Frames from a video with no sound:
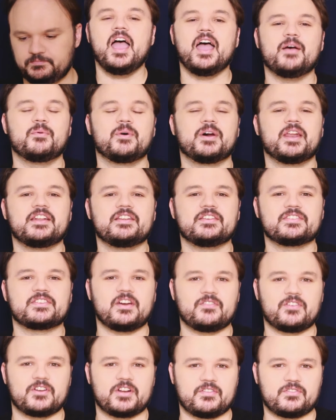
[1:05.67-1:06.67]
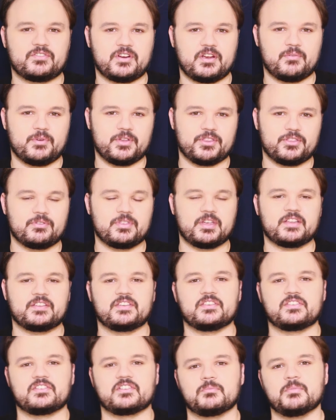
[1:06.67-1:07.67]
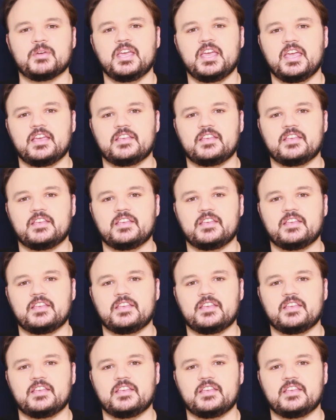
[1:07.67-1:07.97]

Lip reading: And what I discovered after I went through that system